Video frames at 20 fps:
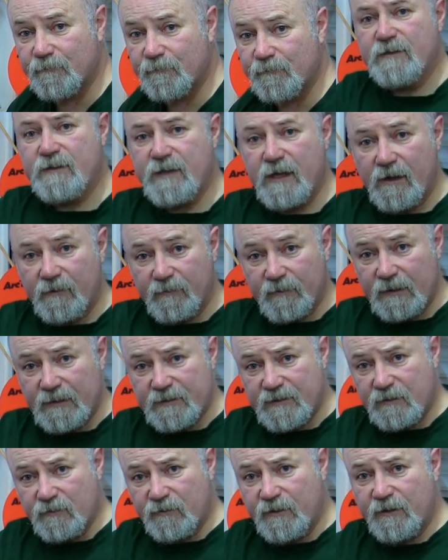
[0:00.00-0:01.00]
So
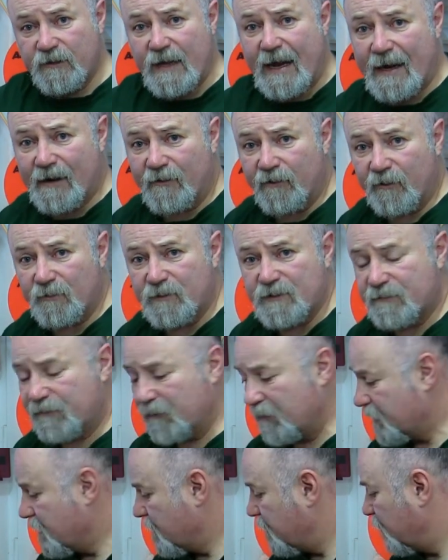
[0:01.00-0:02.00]
let's look at arrows
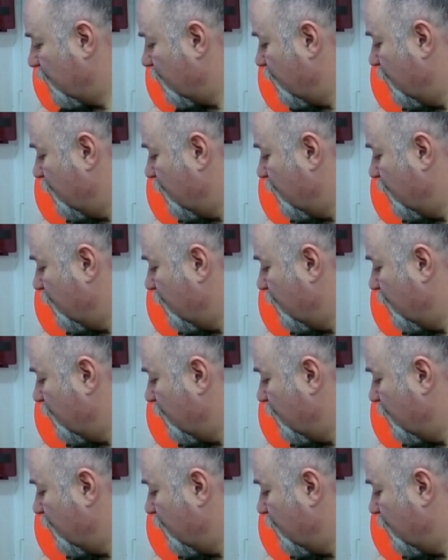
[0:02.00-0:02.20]
first of